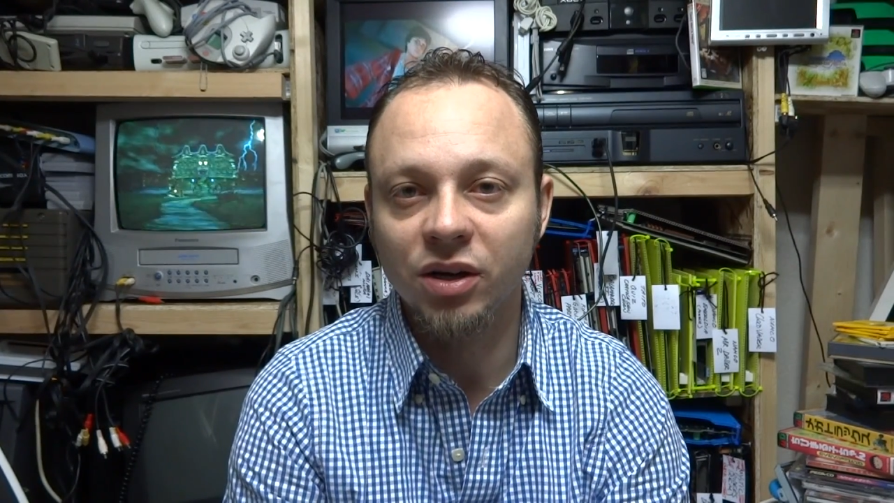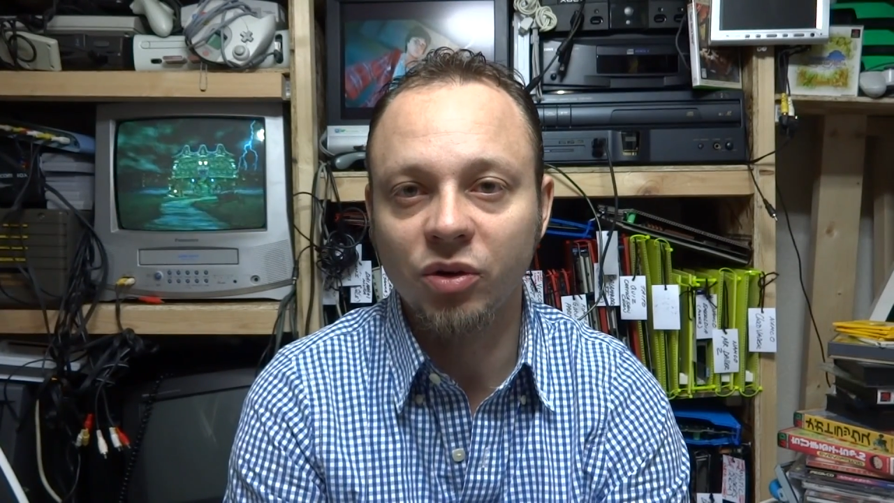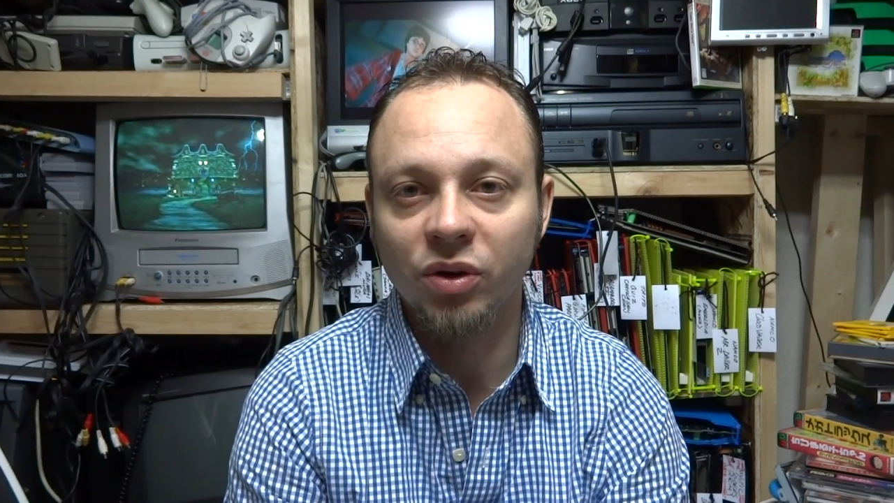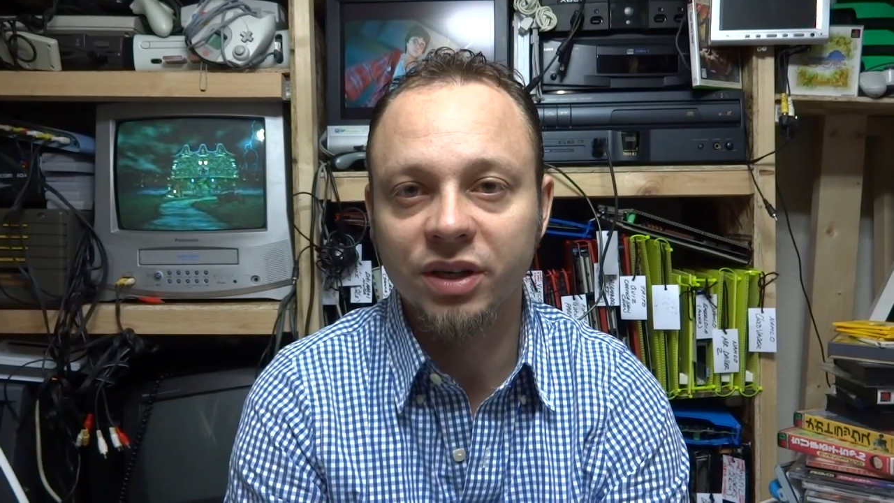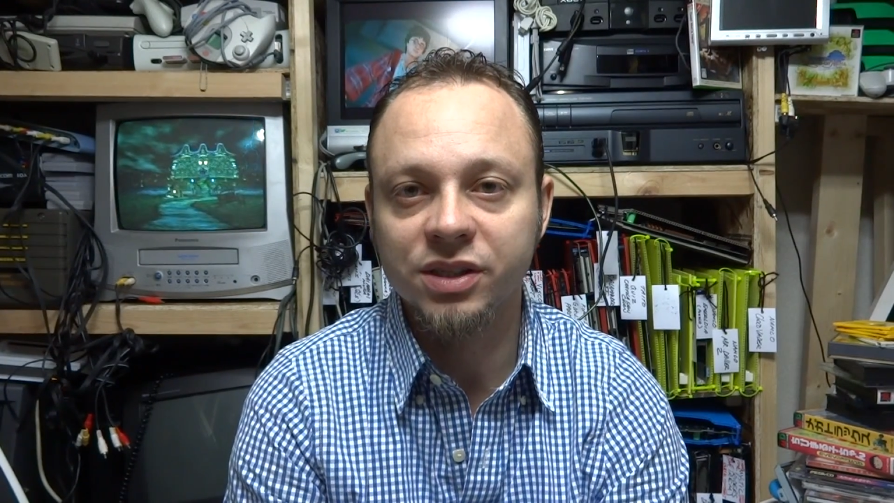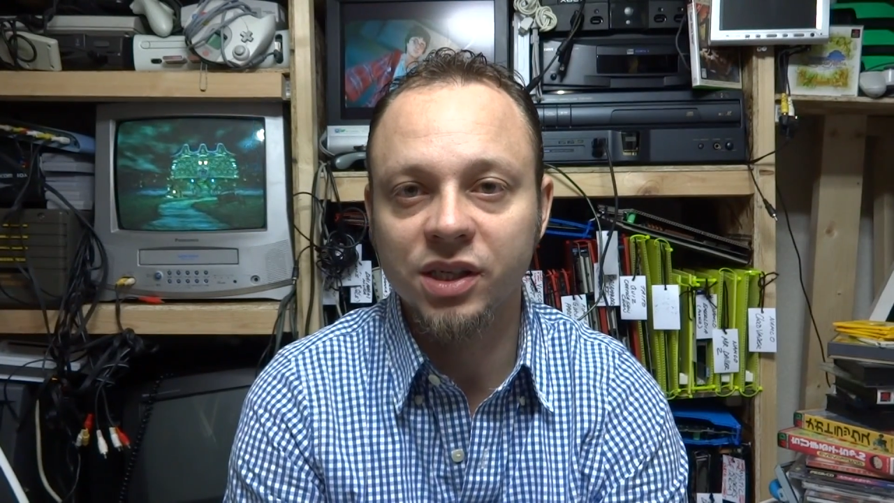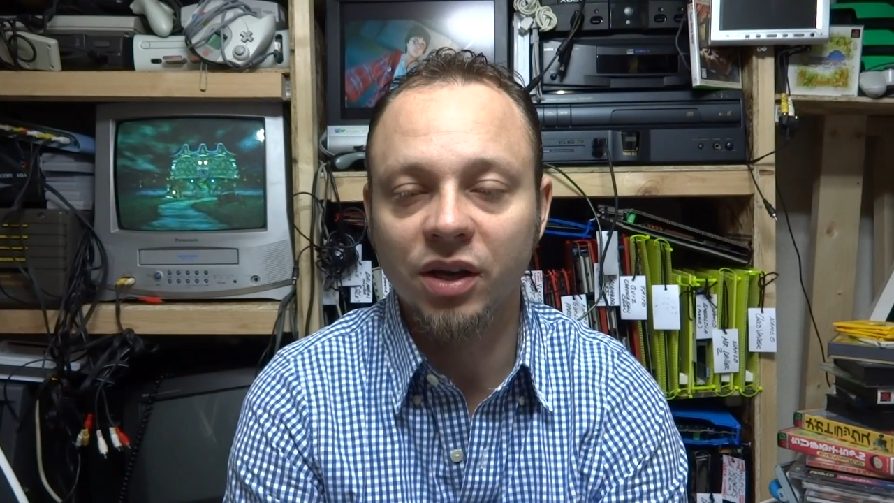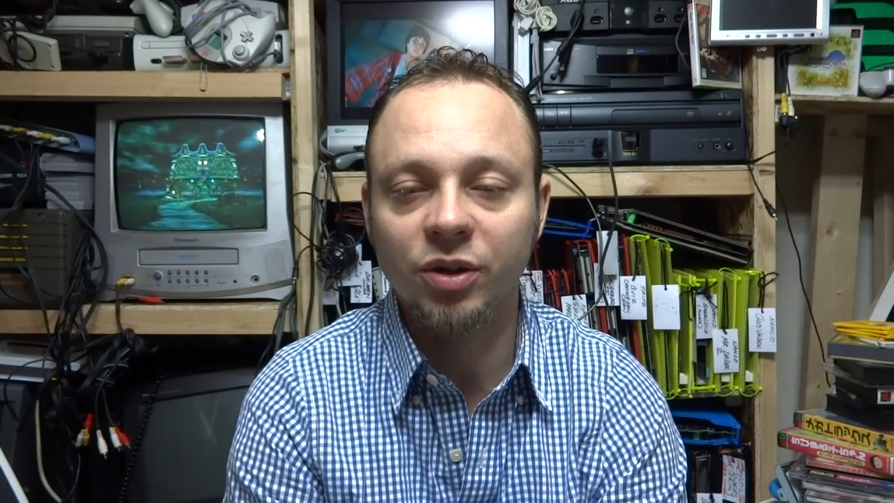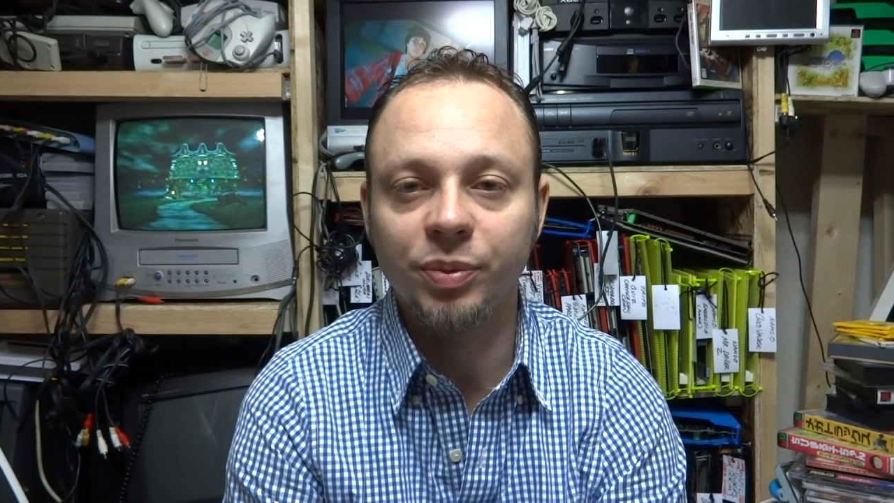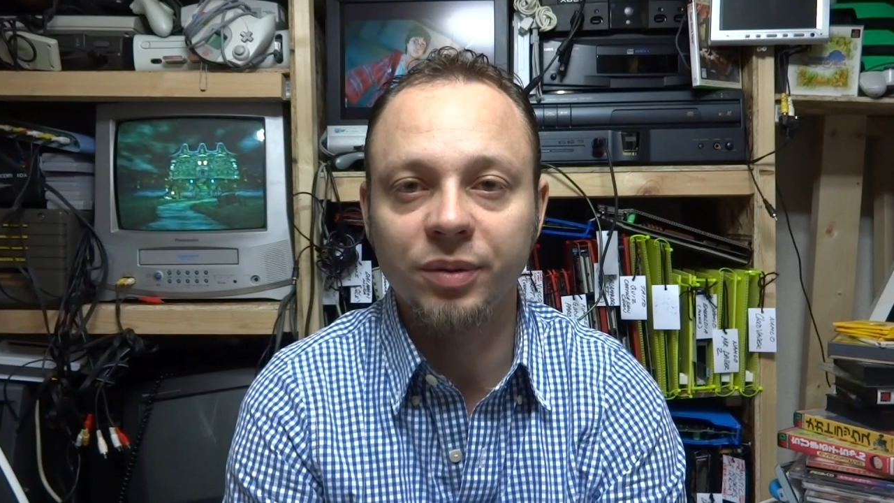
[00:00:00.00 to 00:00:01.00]
according to
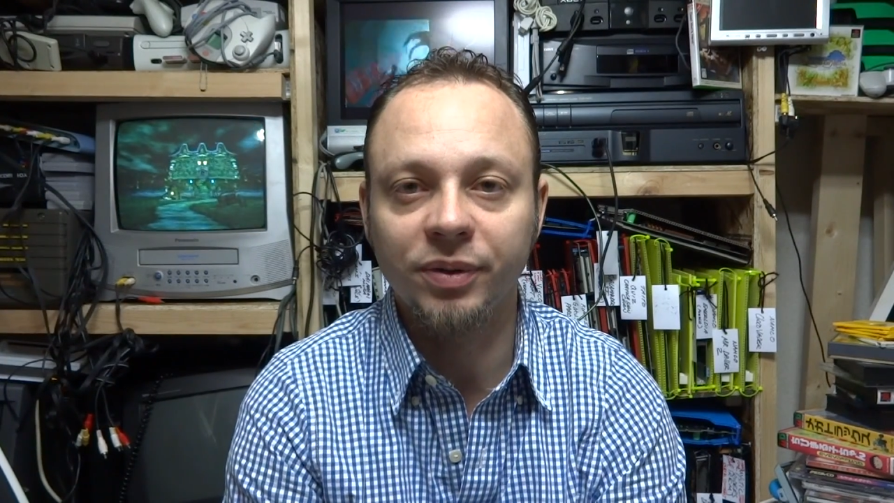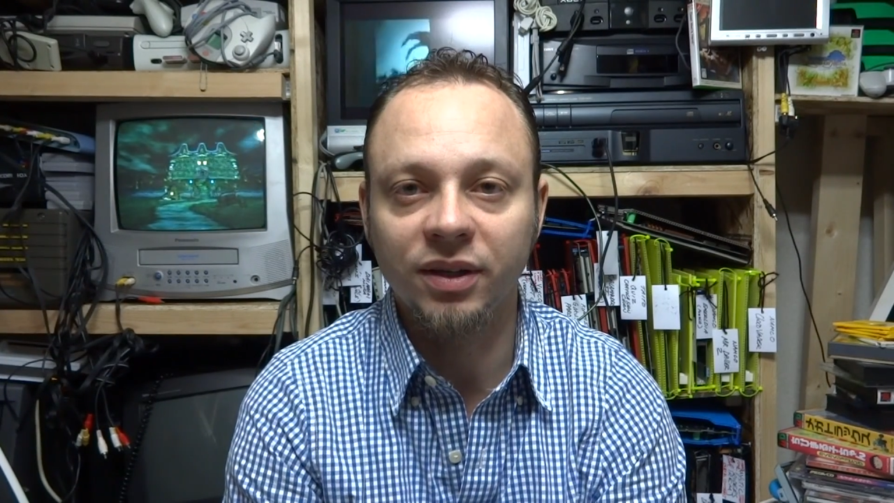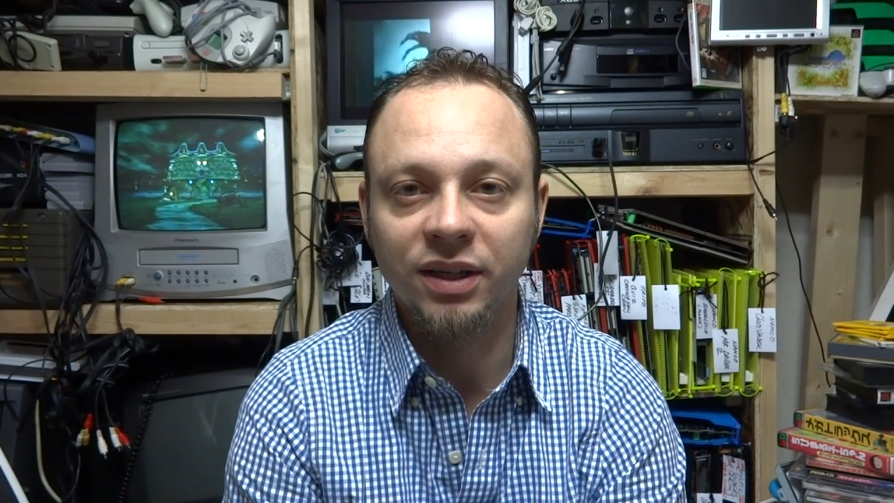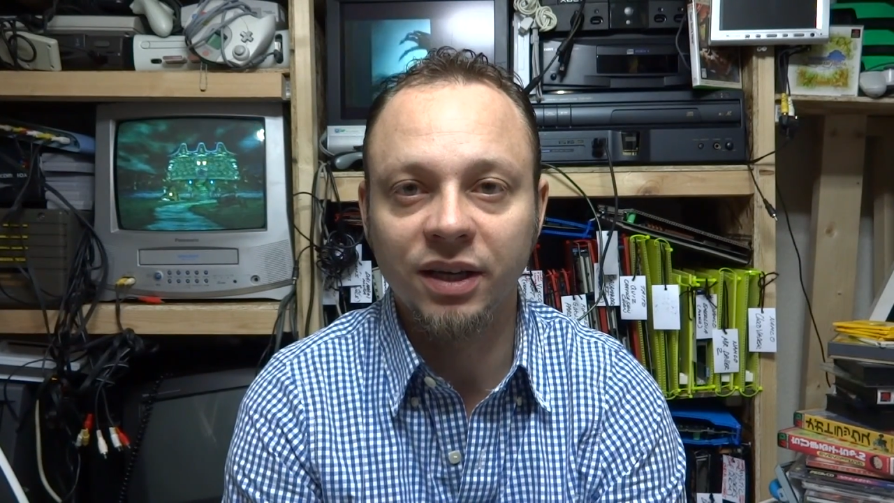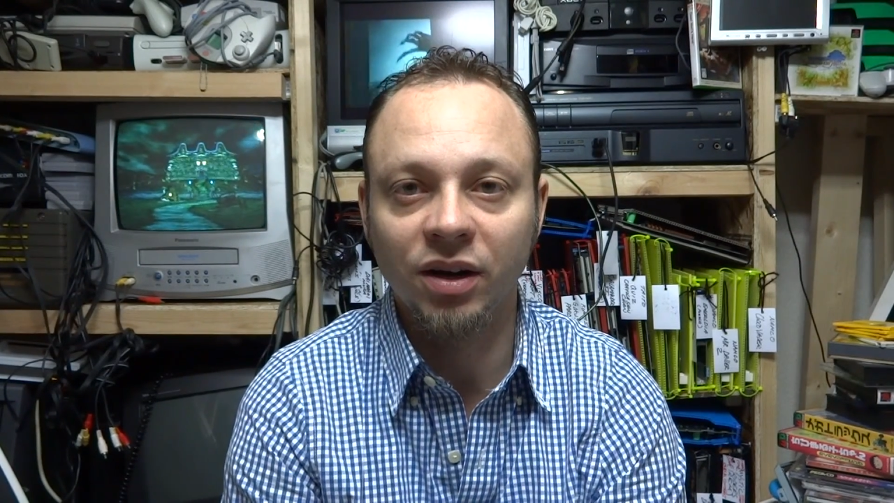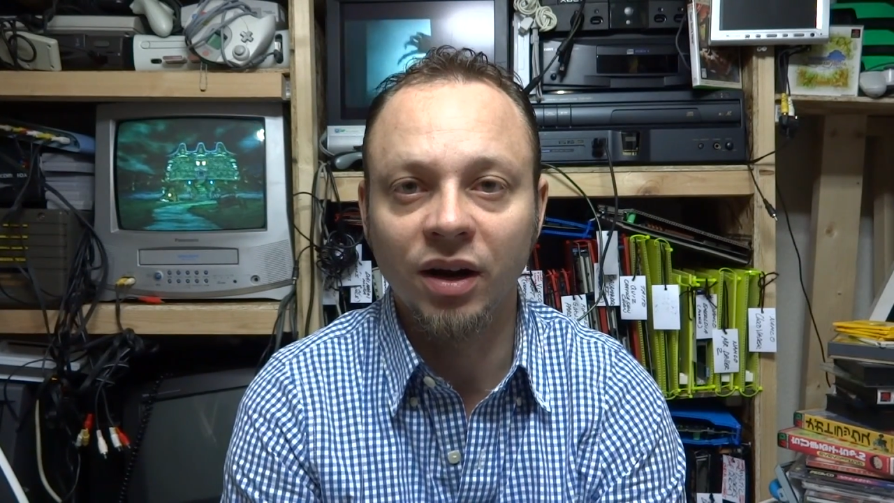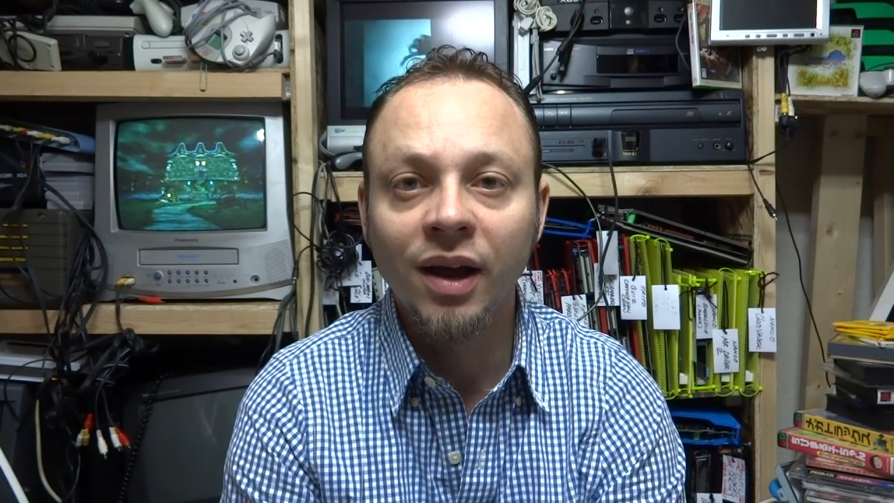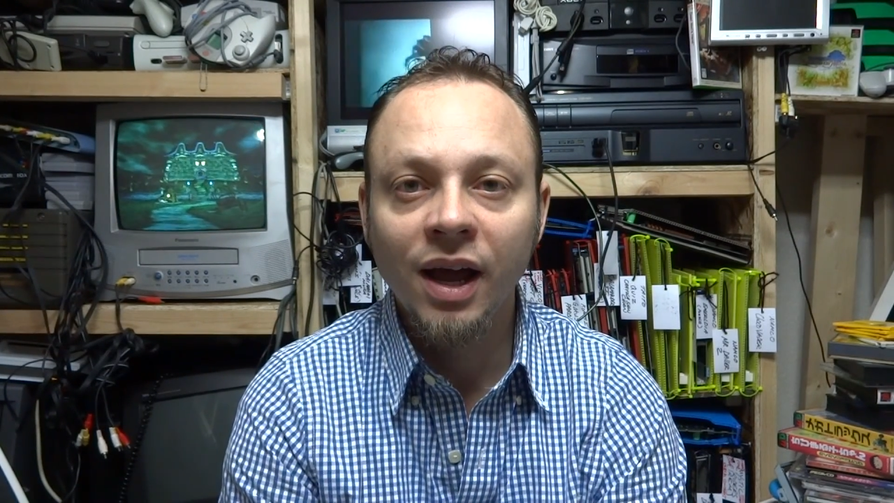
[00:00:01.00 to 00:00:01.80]
other people here